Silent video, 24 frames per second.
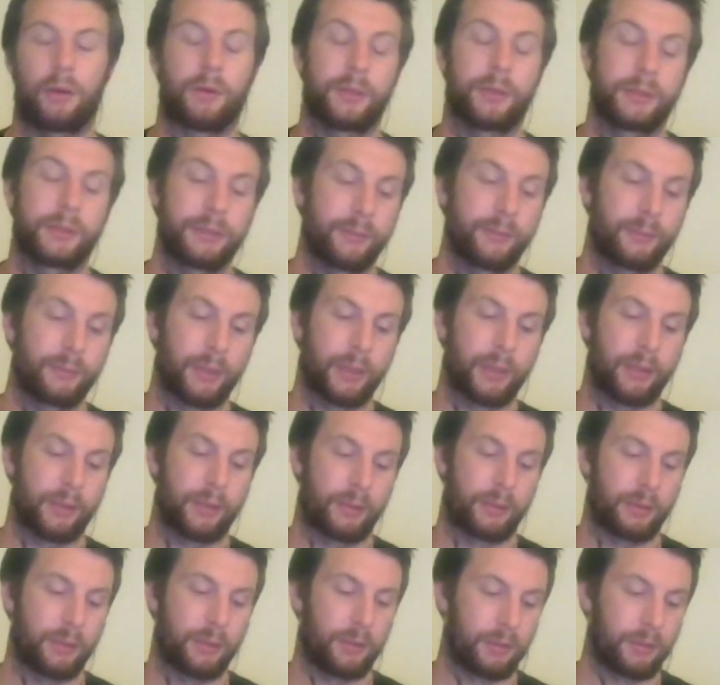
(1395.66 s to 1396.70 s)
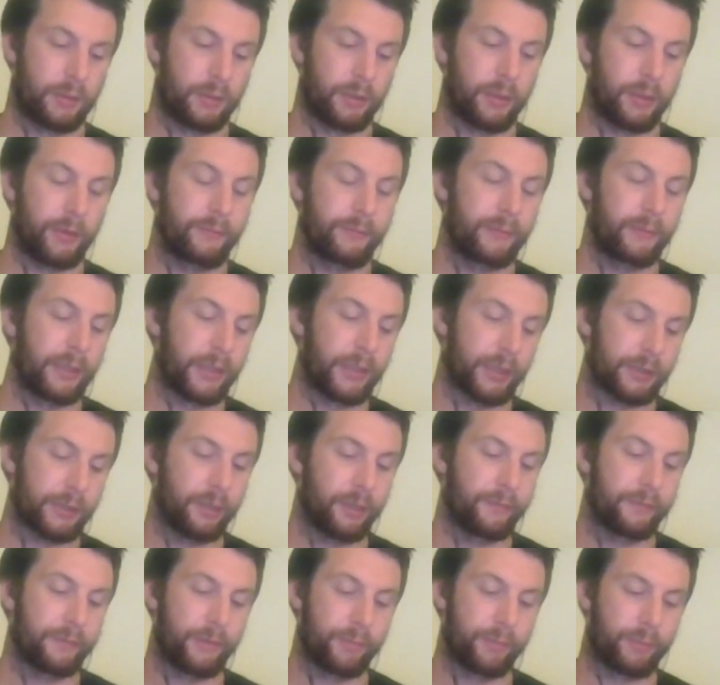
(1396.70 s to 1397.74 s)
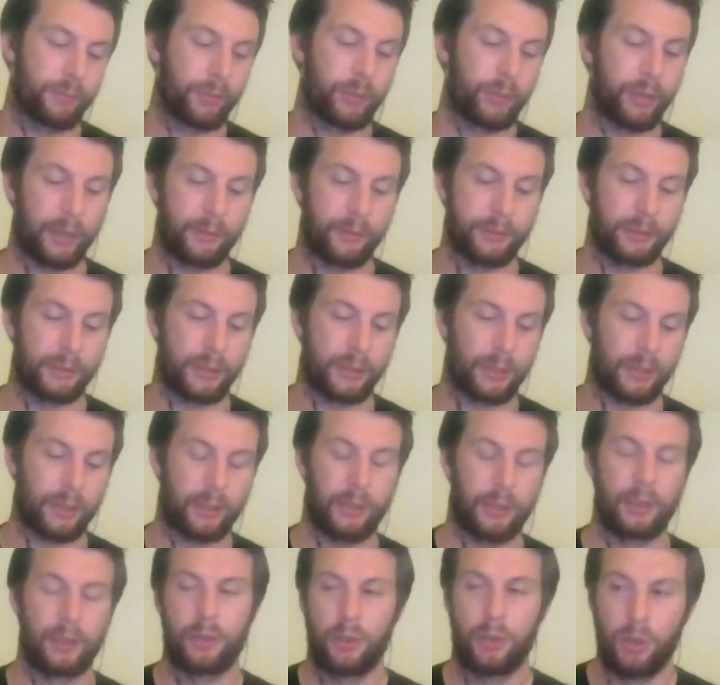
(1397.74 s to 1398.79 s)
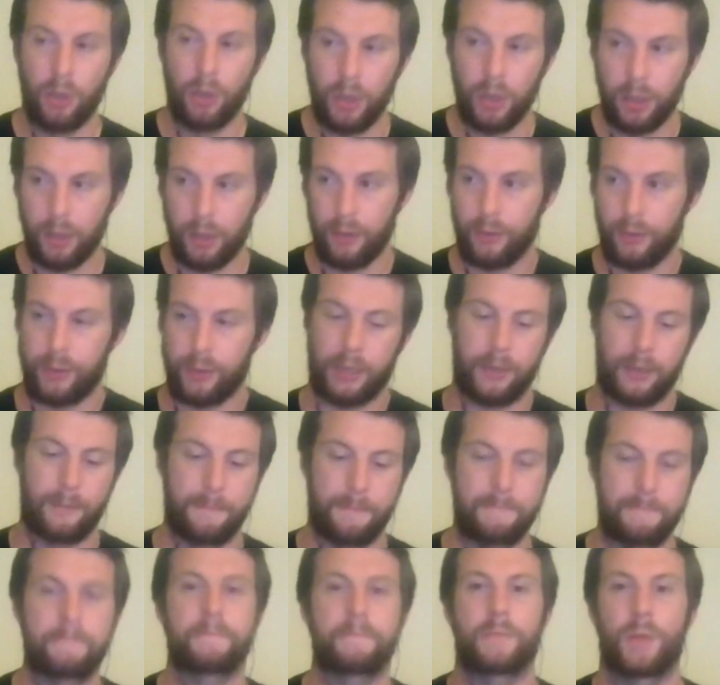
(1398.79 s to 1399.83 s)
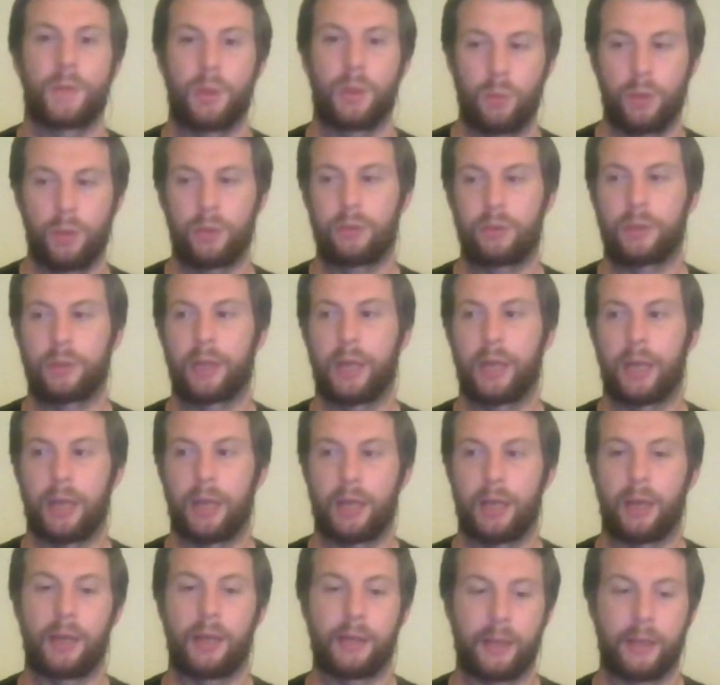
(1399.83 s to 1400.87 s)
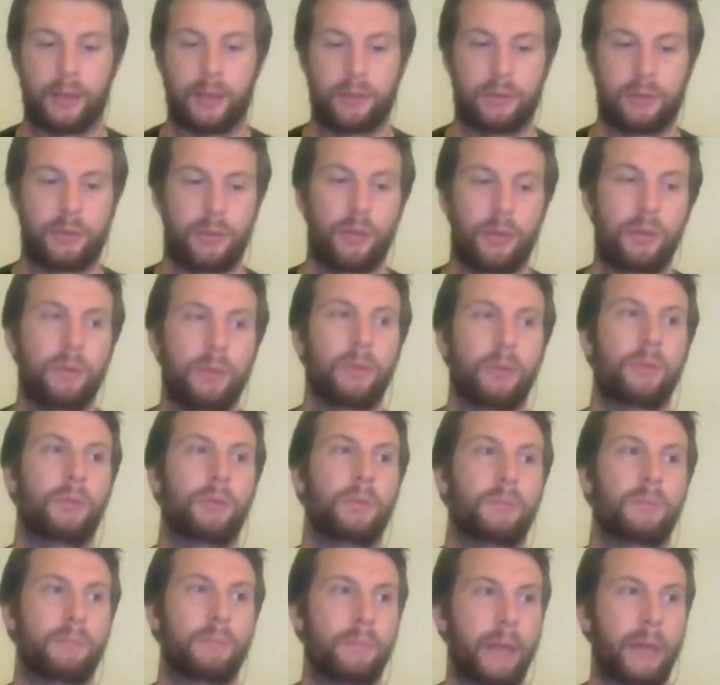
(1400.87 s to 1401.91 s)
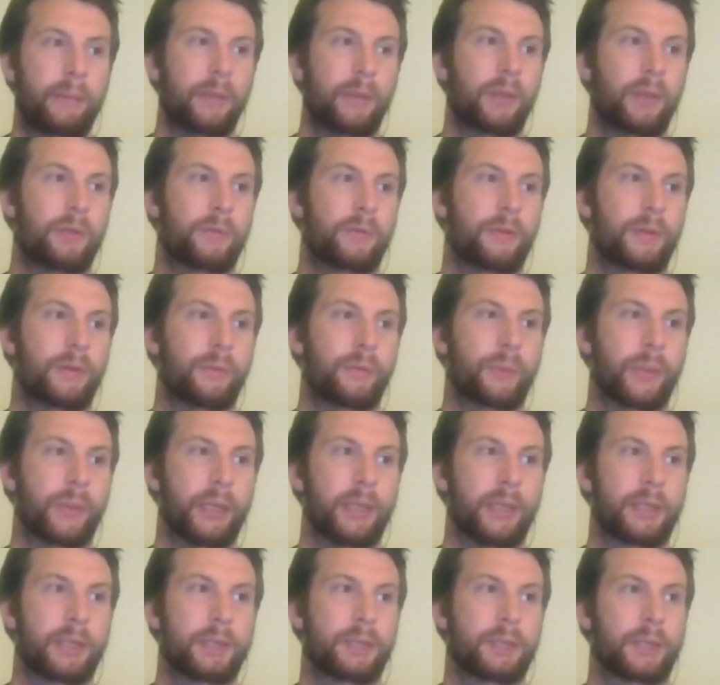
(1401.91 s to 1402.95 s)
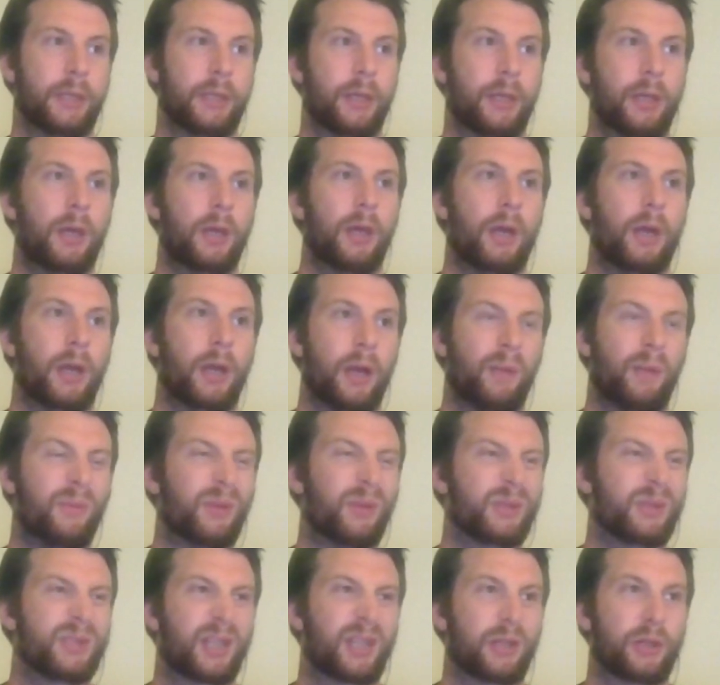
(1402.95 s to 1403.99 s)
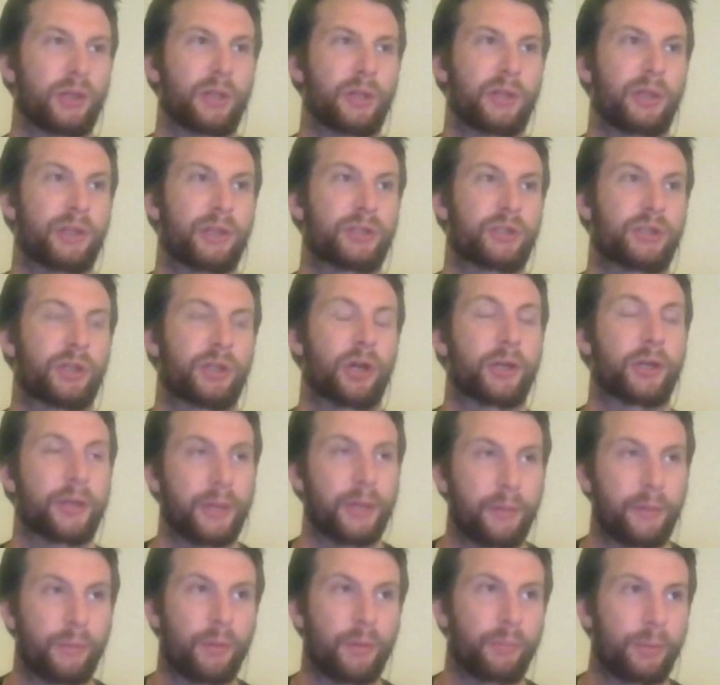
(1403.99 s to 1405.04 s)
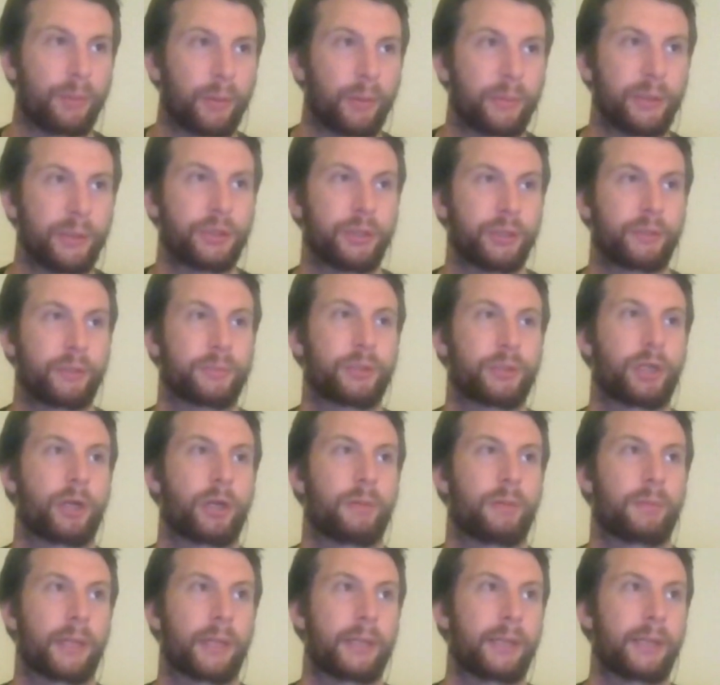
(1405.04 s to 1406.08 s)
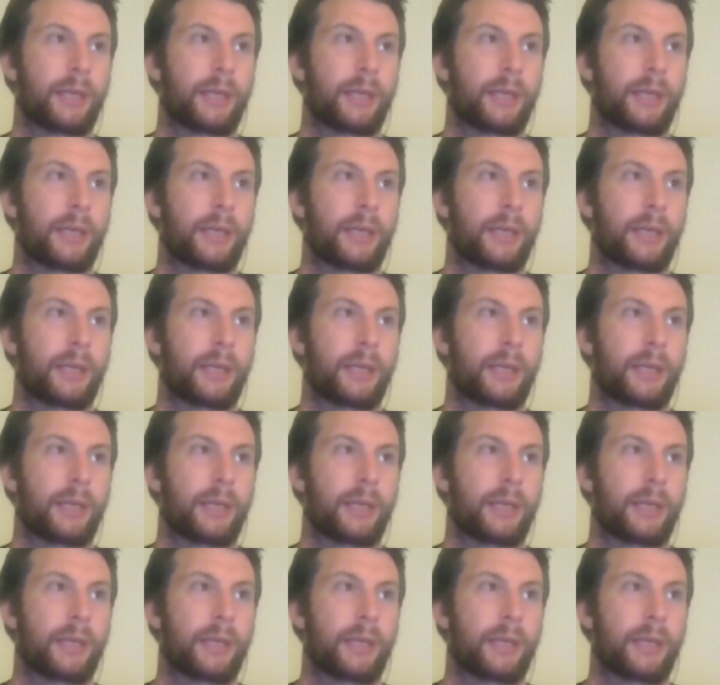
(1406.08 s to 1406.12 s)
Honestly, when COVID kicked off for the brewery, I was like, okay, I'll get 2, maybe 3 weeks, and we'll sell all our stock, and then we'll probably shut up shop.